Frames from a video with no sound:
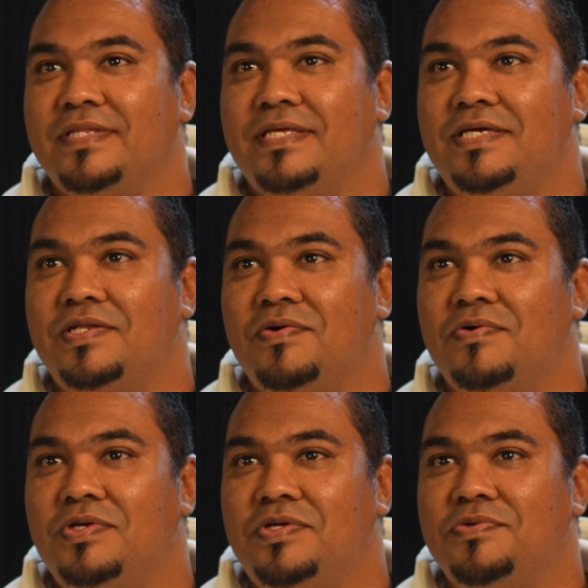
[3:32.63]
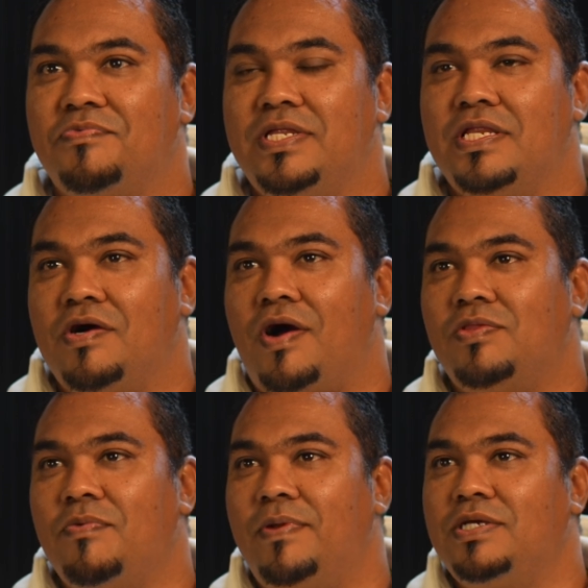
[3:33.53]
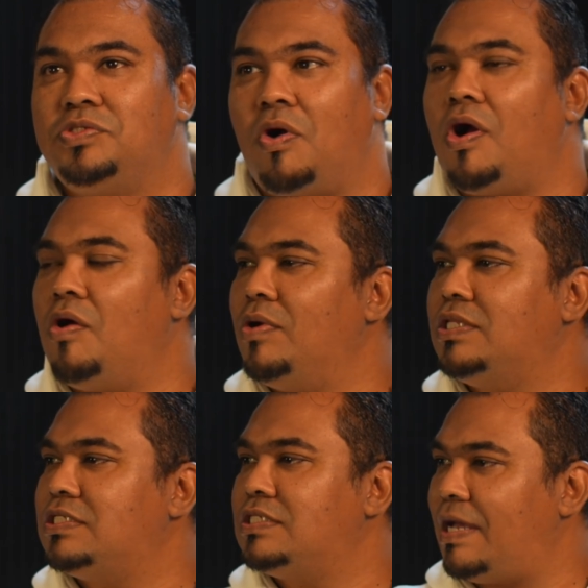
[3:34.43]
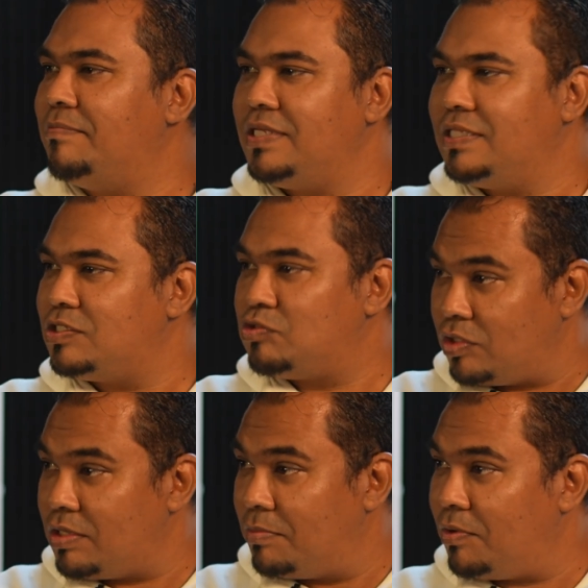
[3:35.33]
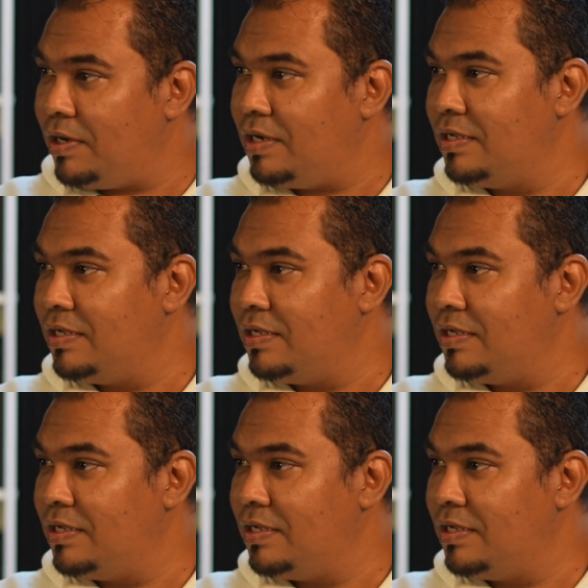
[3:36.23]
We know how to play soccer with something that's not the ball.